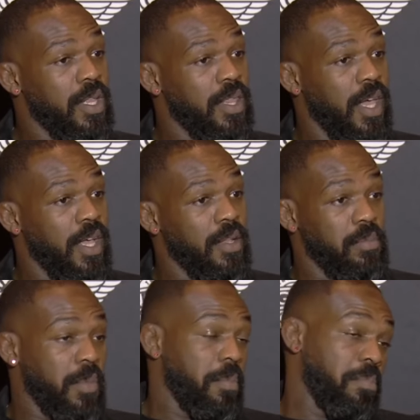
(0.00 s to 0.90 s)
that
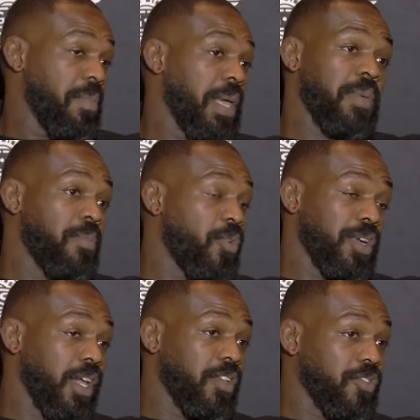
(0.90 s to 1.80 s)
may be more
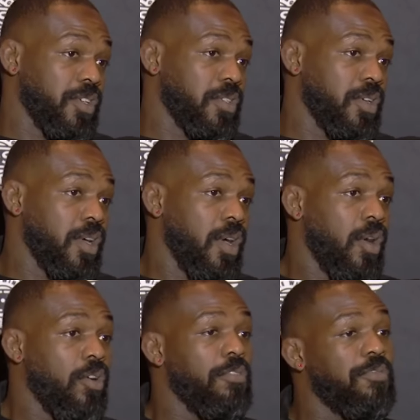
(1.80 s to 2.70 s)
dangerous,
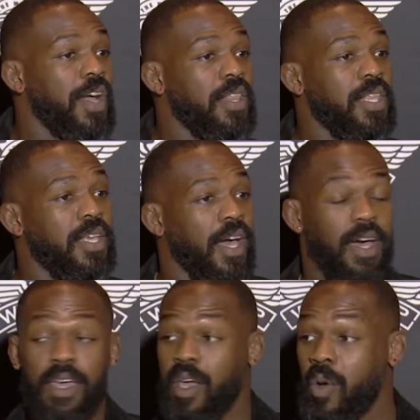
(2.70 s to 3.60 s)
or fight the
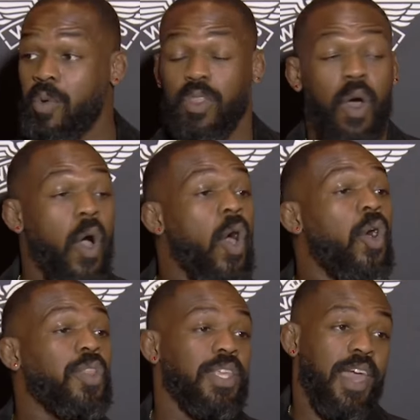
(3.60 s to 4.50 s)
guy with
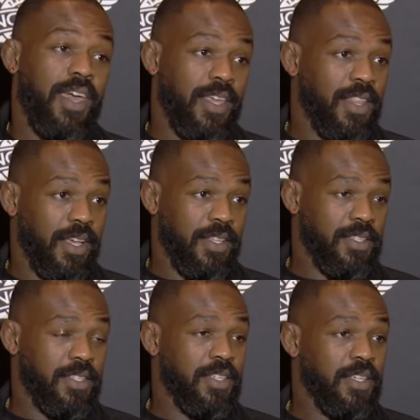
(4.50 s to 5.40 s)
all the
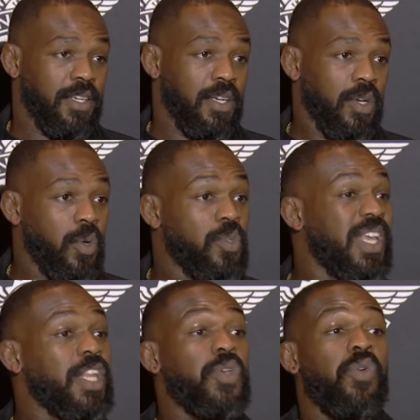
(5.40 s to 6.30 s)
accolades who's
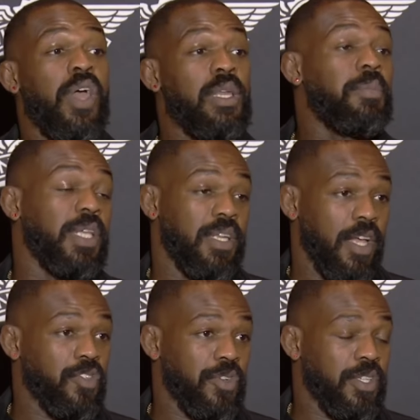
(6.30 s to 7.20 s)
incredibly
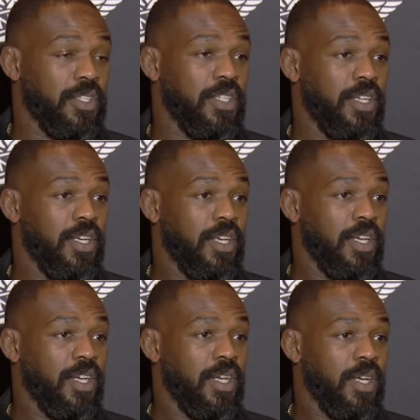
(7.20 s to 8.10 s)
dangerous,
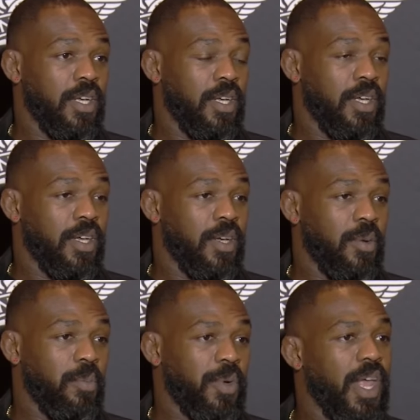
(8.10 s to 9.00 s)

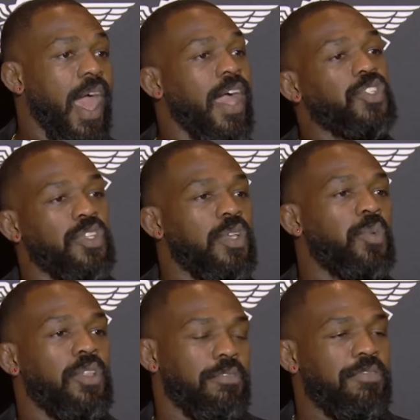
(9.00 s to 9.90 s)
but it actually
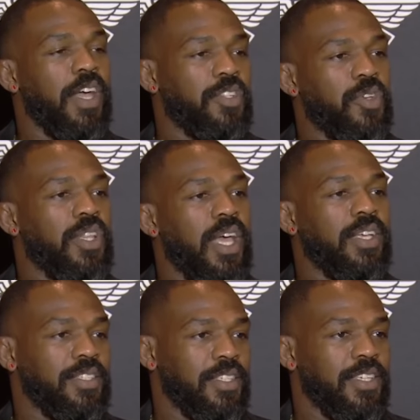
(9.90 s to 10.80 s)
will affect your
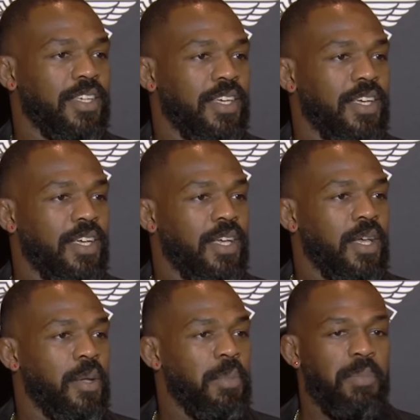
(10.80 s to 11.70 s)
legacy.
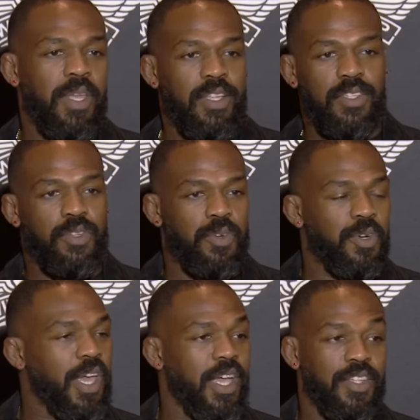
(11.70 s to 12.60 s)
Me beating Ciryl
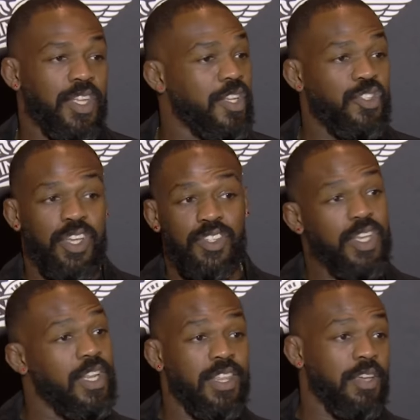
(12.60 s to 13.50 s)
Gane didn't change
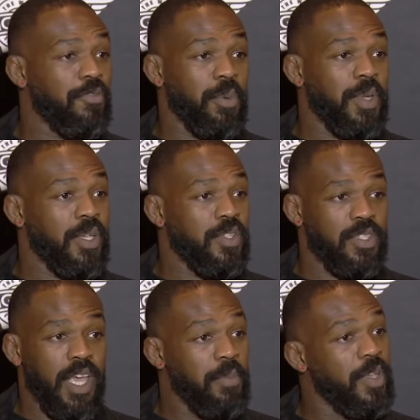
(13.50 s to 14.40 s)
anything for me, just
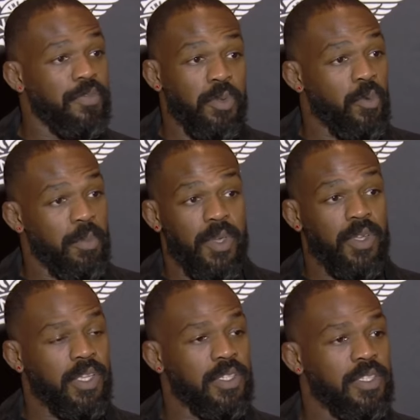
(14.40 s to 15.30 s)
gave me a few more
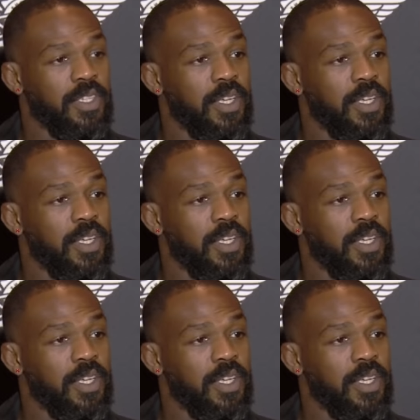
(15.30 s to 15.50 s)
millions.